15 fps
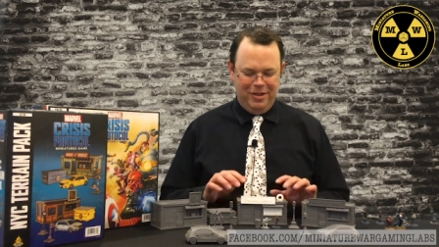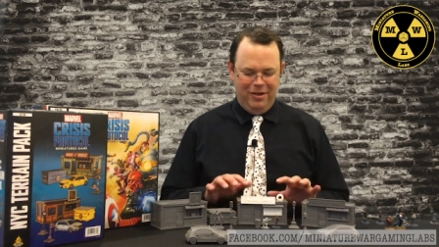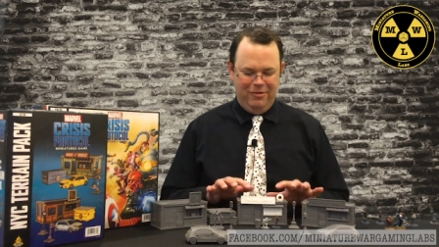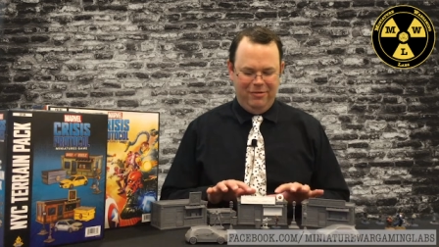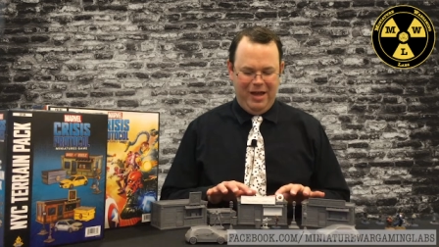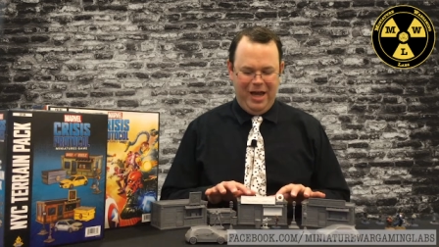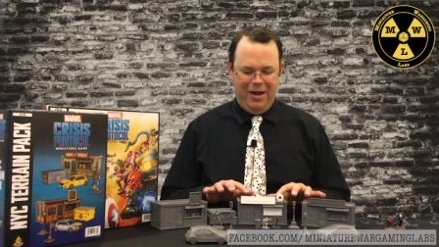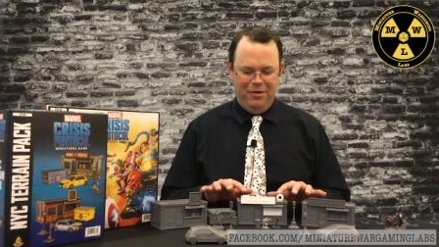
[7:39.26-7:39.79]

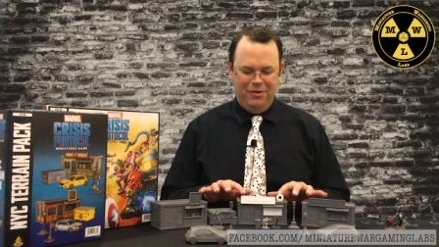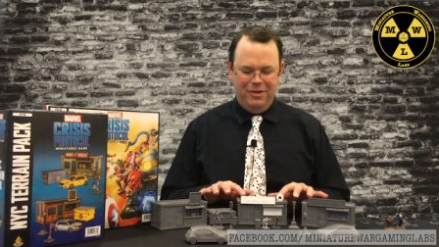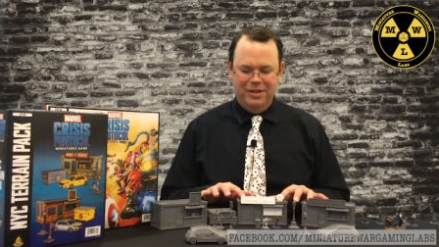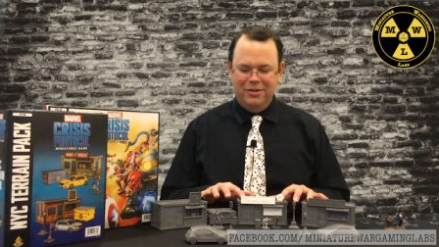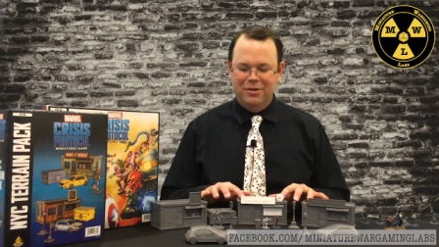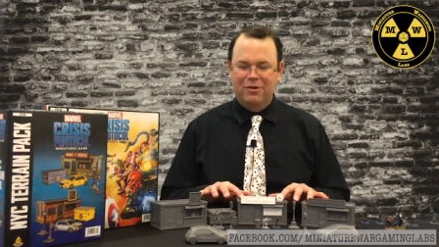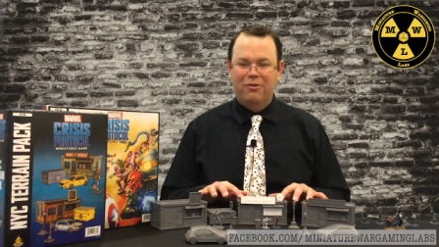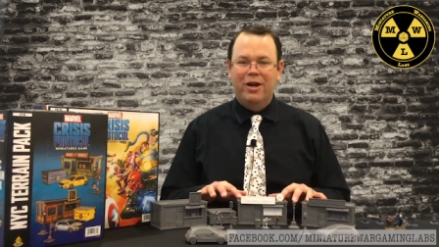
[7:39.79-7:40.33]
of how
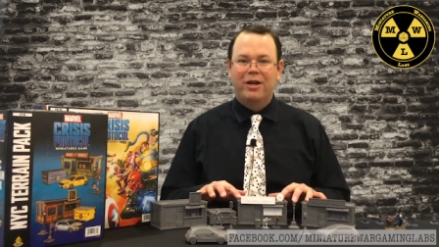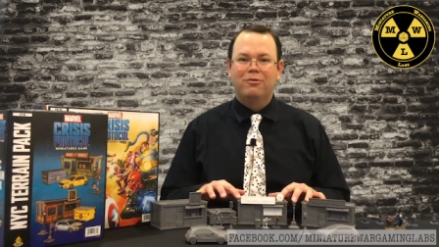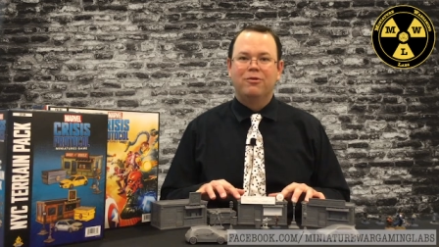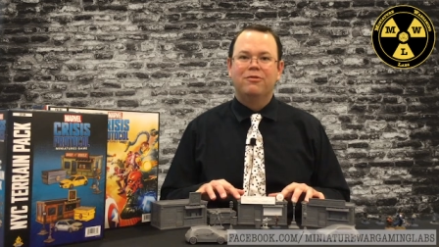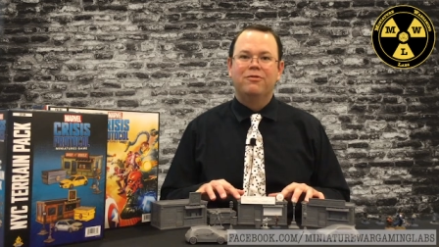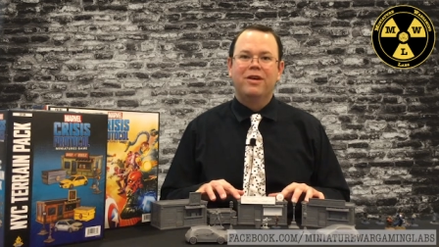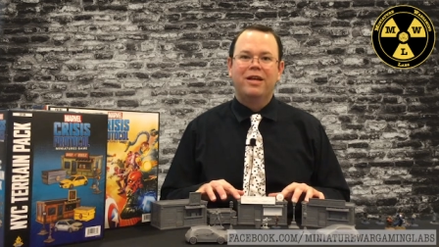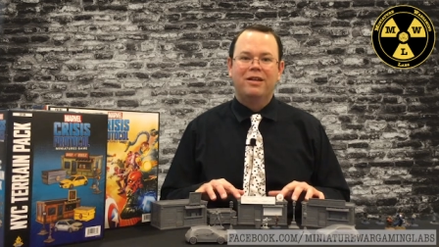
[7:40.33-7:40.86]
this terrain will
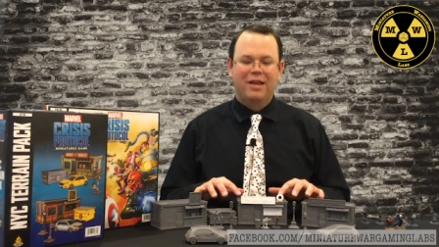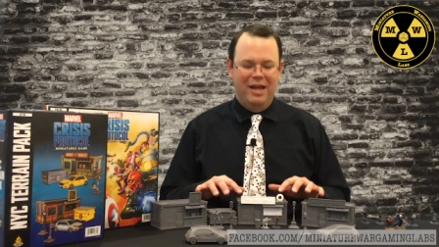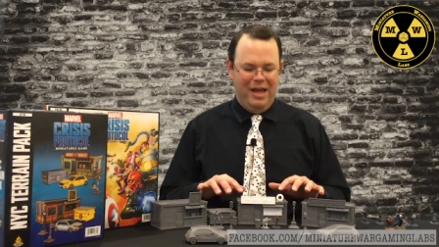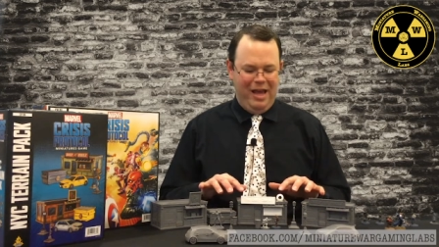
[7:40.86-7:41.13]
fit.